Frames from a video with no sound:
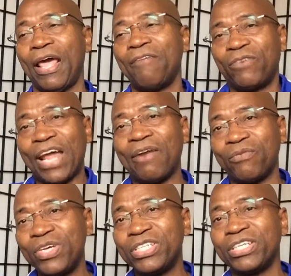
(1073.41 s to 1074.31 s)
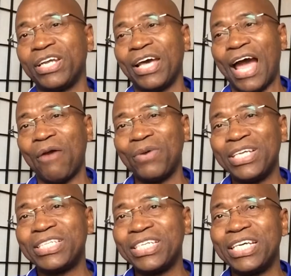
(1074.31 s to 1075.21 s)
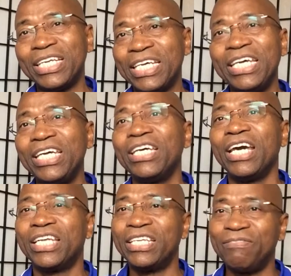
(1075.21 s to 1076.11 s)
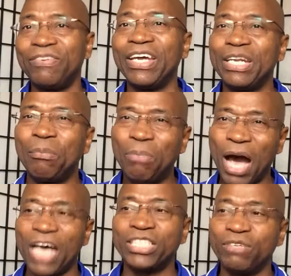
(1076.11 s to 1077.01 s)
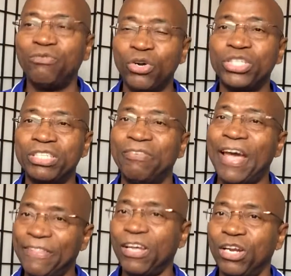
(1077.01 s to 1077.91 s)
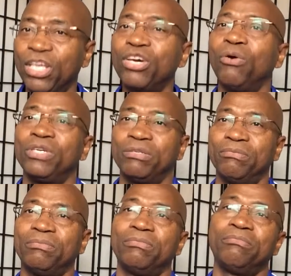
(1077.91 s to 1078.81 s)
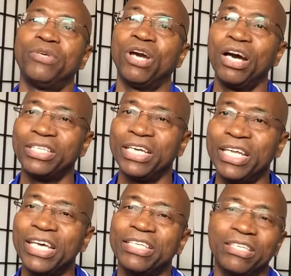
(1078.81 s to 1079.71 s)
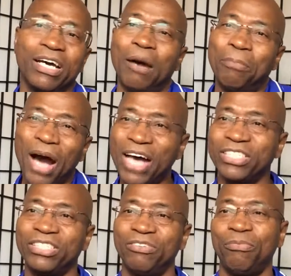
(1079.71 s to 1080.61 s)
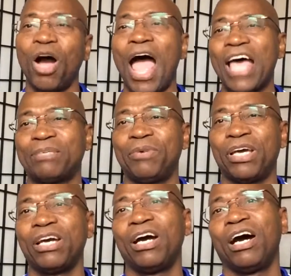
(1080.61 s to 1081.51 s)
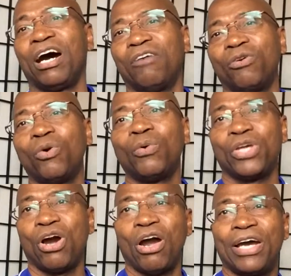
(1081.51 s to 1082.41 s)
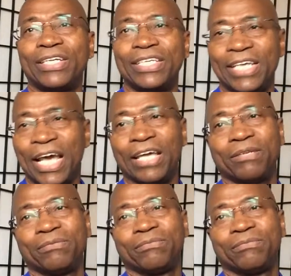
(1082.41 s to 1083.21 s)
And for that reason, I really see the need to defend the positive version of ethical egoism because it is a positive aspect of who we are today.